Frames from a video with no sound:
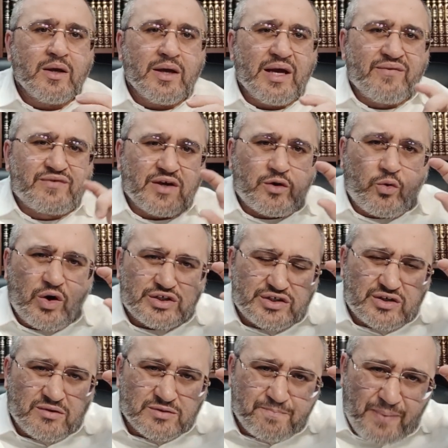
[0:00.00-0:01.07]
If the question
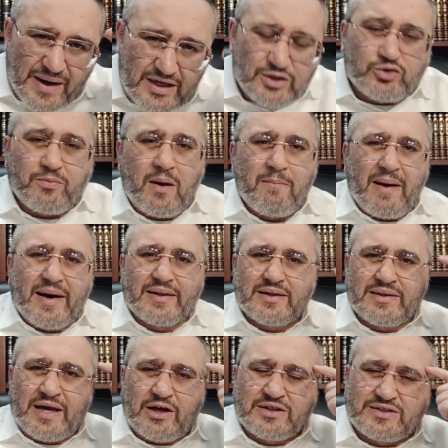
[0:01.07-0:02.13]
comes back into my
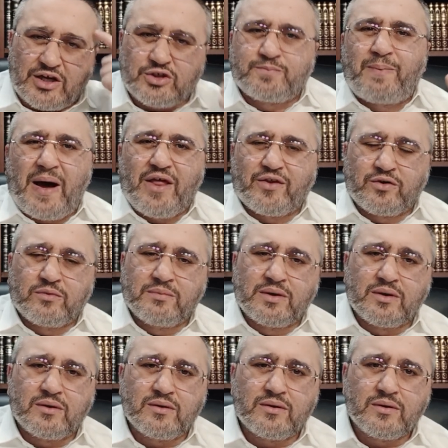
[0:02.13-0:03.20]
mind, now it starts bothering me.